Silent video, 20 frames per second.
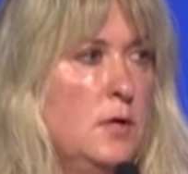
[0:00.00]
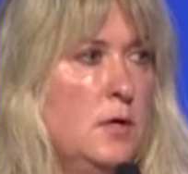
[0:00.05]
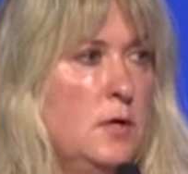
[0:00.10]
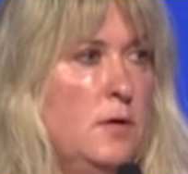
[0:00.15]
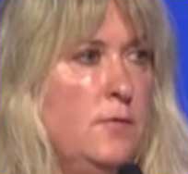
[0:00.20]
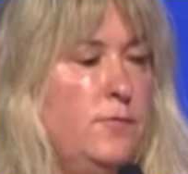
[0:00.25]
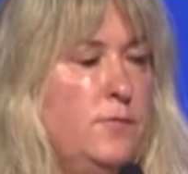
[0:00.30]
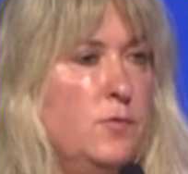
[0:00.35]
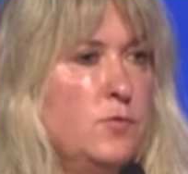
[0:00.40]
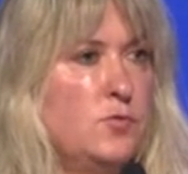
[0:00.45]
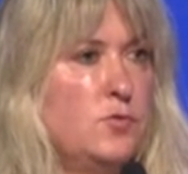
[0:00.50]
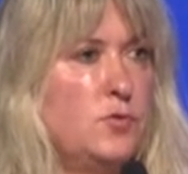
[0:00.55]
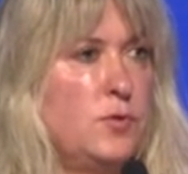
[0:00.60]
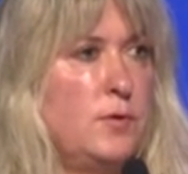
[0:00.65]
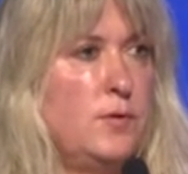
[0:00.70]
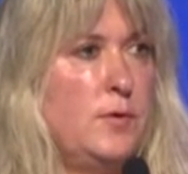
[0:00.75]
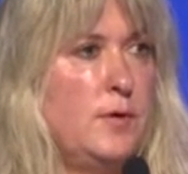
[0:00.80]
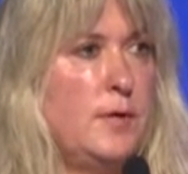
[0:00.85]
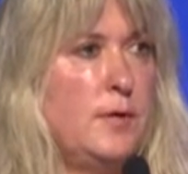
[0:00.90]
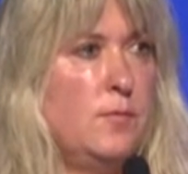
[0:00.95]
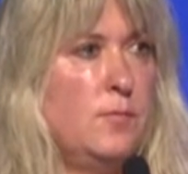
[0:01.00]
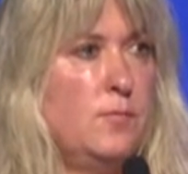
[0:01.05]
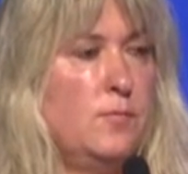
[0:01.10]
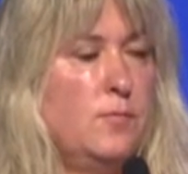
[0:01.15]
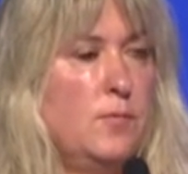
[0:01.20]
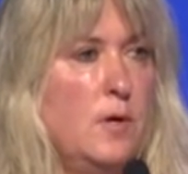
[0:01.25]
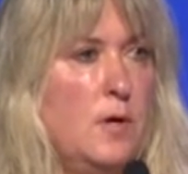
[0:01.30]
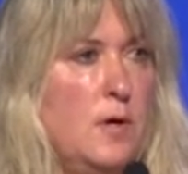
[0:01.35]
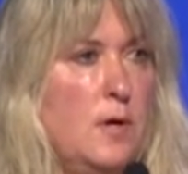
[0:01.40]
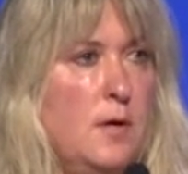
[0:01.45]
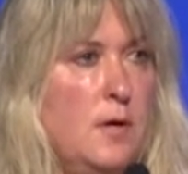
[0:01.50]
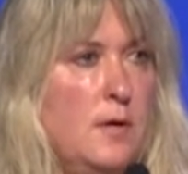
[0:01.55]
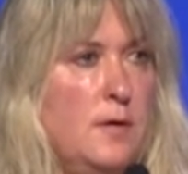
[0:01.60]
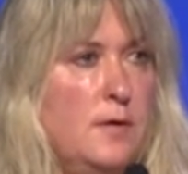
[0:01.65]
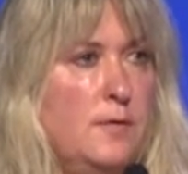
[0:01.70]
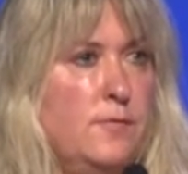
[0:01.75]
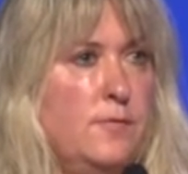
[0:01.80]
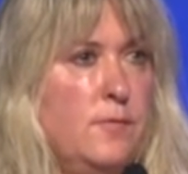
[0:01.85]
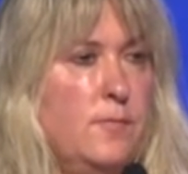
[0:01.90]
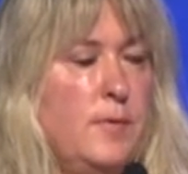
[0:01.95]
If you're sharing uh,
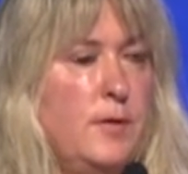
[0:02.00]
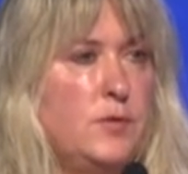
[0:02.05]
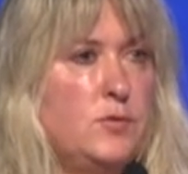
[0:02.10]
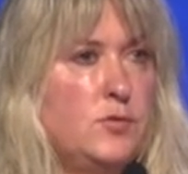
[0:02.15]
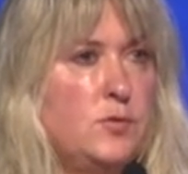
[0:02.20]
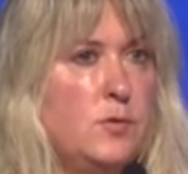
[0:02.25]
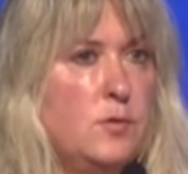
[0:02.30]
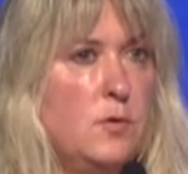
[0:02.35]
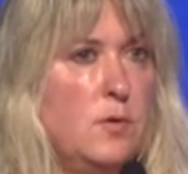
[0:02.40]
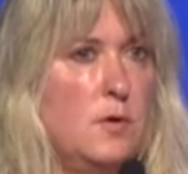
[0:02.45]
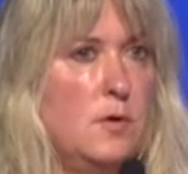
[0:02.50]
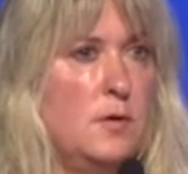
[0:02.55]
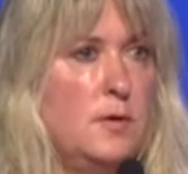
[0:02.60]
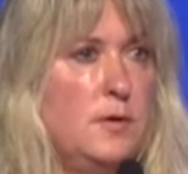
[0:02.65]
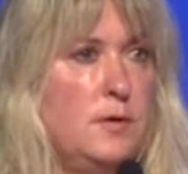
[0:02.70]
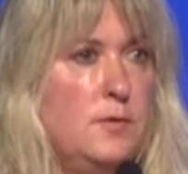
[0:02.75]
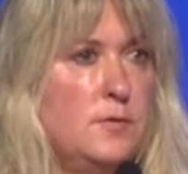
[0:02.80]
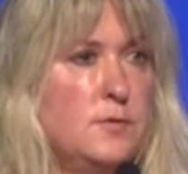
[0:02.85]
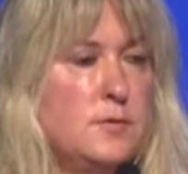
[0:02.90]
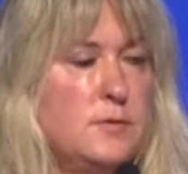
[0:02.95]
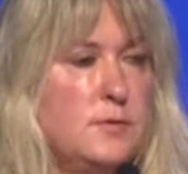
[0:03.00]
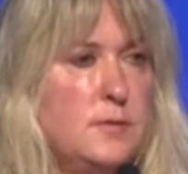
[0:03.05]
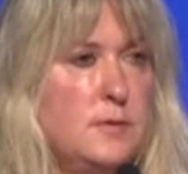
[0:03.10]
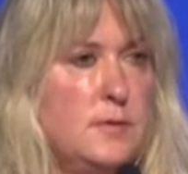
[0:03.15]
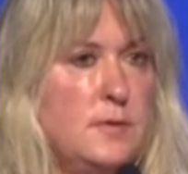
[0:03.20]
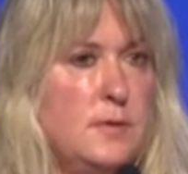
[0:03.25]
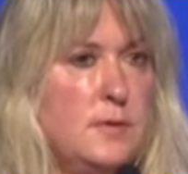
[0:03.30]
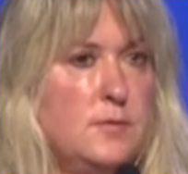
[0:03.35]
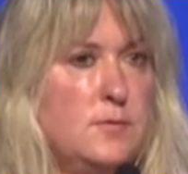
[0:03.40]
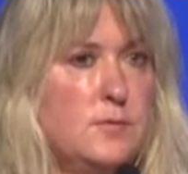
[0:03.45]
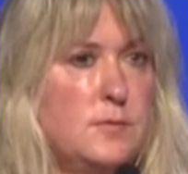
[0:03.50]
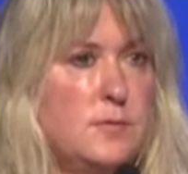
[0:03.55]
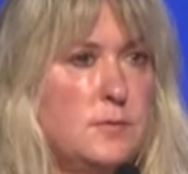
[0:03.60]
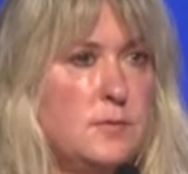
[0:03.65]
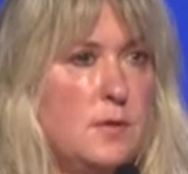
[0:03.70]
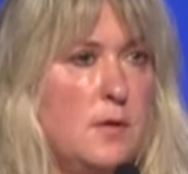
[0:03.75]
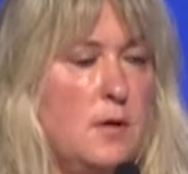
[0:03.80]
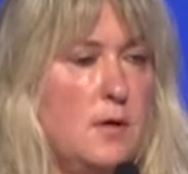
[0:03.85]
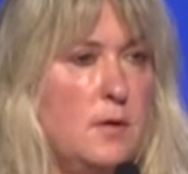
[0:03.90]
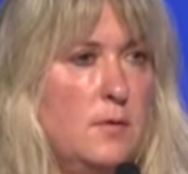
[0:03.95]
information on here's here's
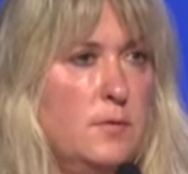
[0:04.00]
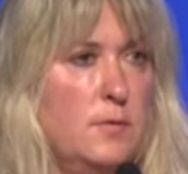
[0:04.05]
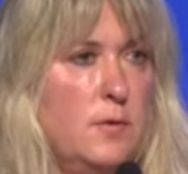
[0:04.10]
uh,